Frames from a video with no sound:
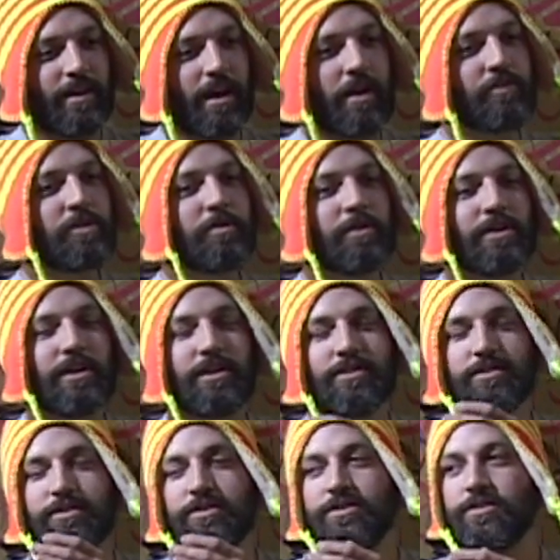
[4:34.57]
Everyone
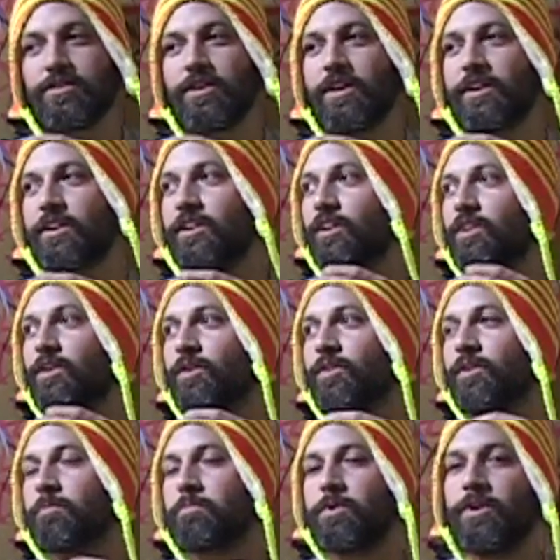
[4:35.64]
else is just like, you know,
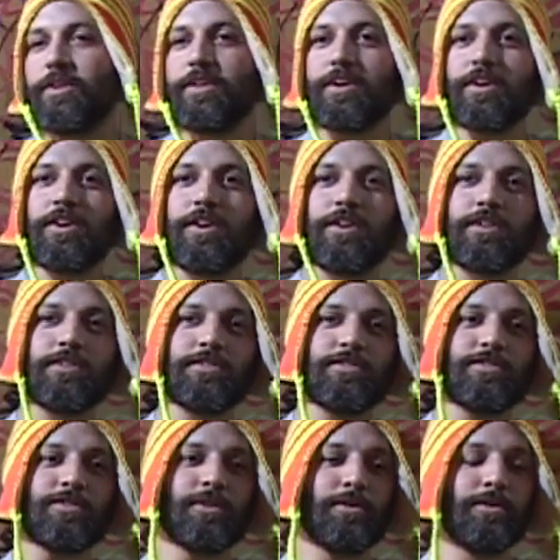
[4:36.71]
they're putting their heart and
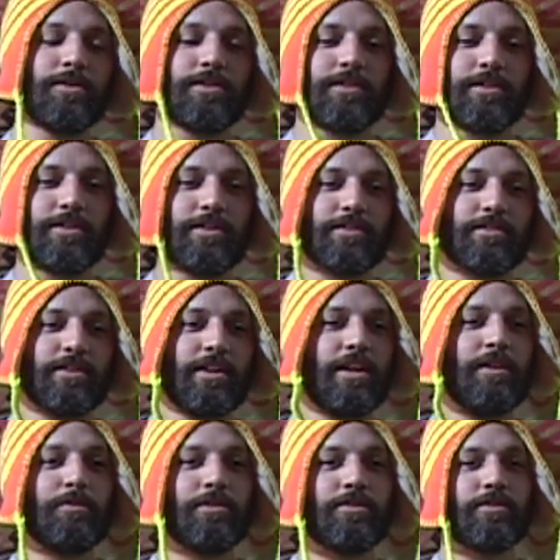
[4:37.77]
soul into this, and
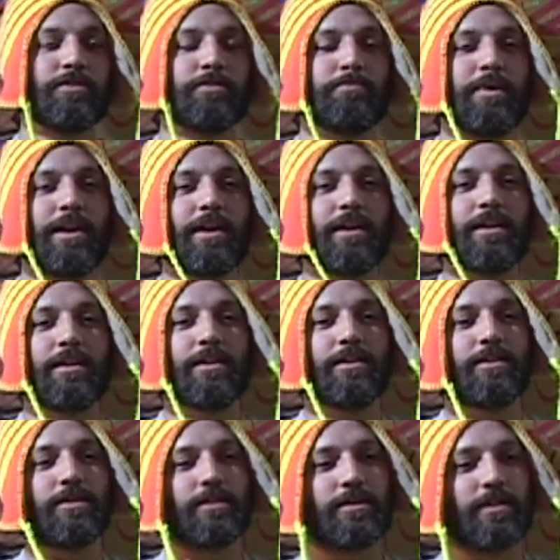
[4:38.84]
he was just making it
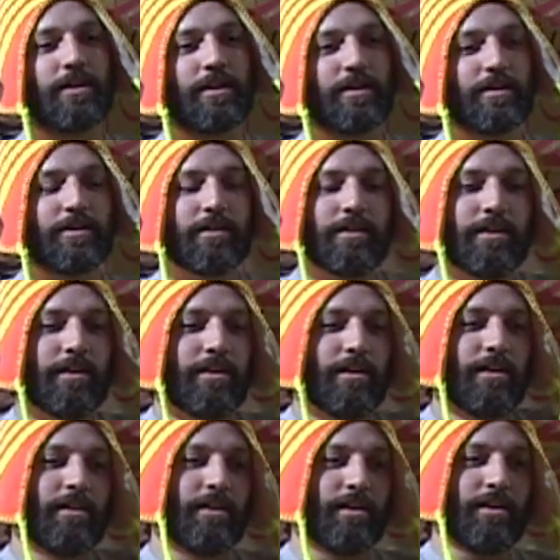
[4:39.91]
look like,
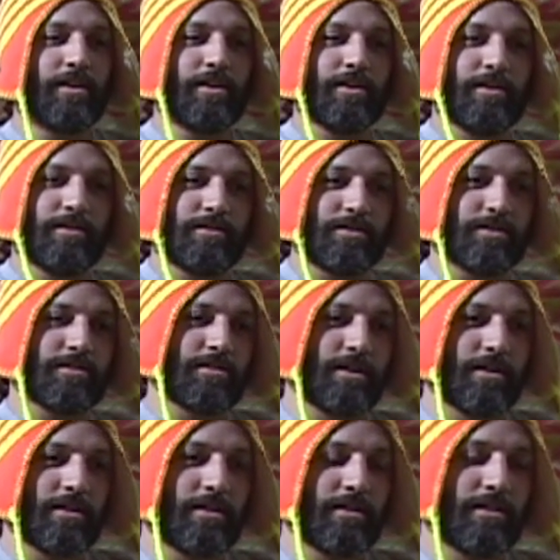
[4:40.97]
you know, just
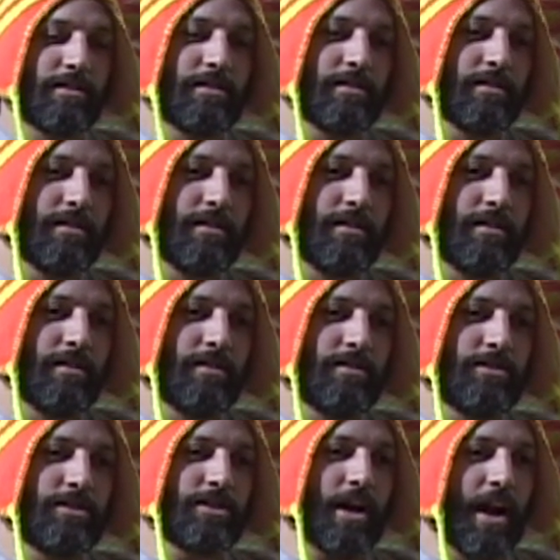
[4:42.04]

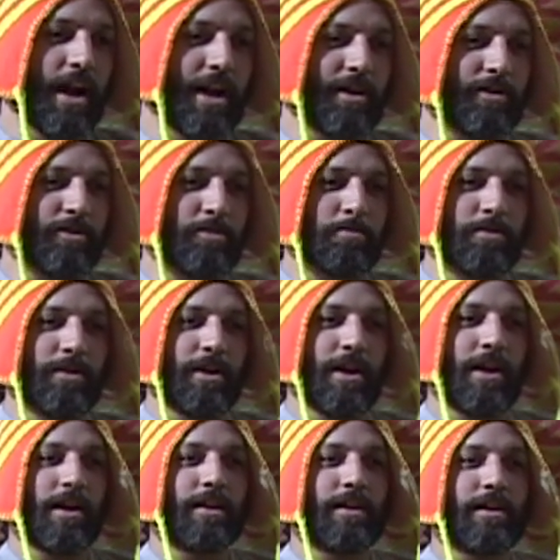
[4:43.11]
child's
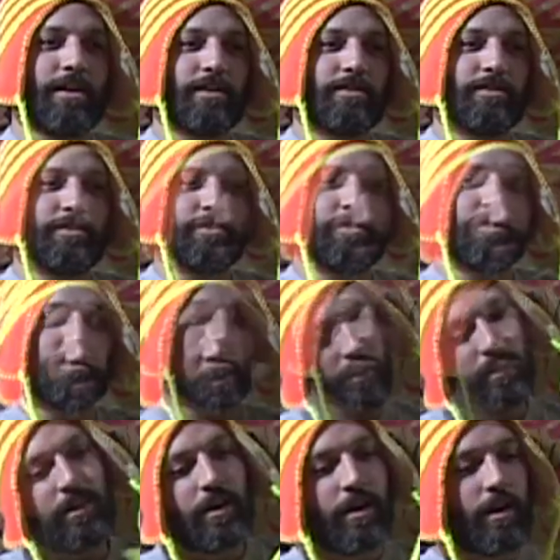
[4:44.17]
play. Like,
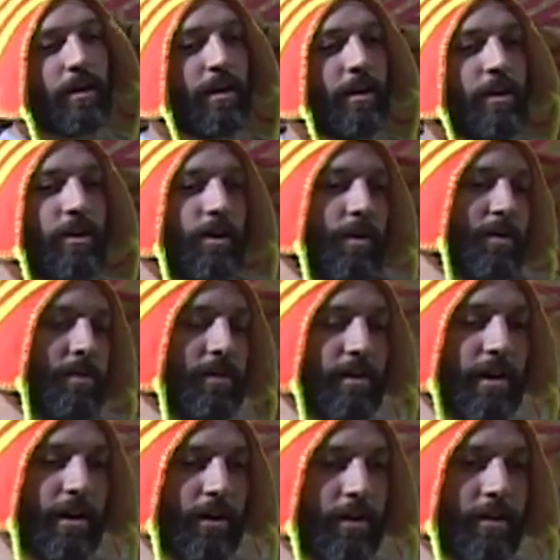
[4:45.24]
you know, he
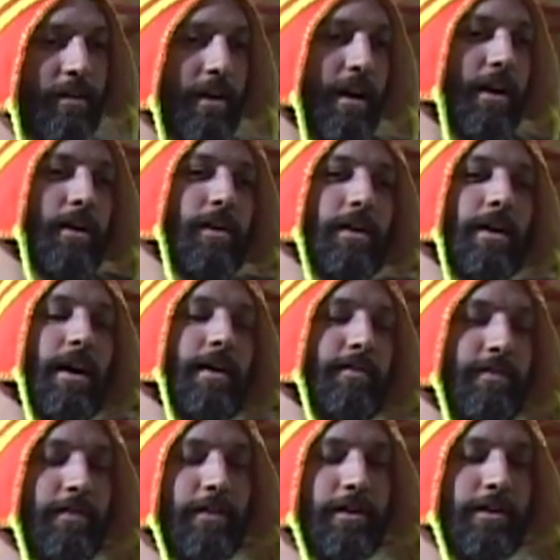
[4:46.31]
really held it down. He
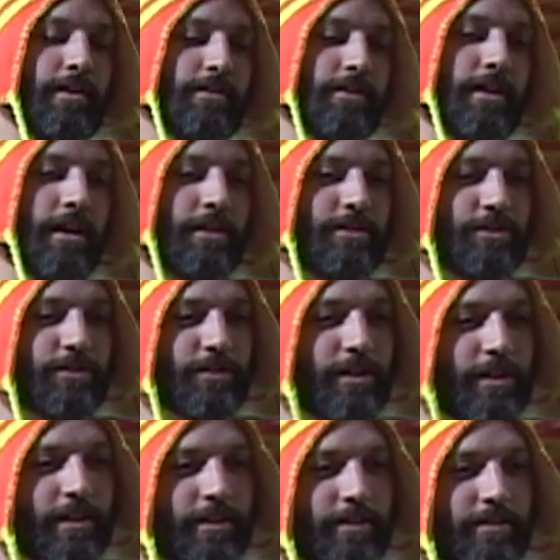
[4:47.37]
got footage, he got
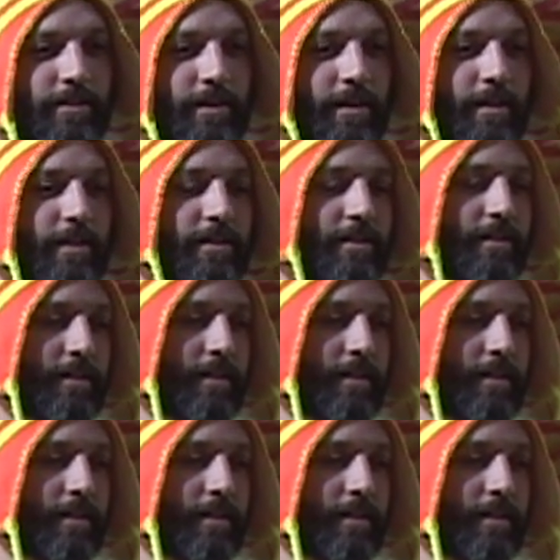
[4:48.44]
tricks, like,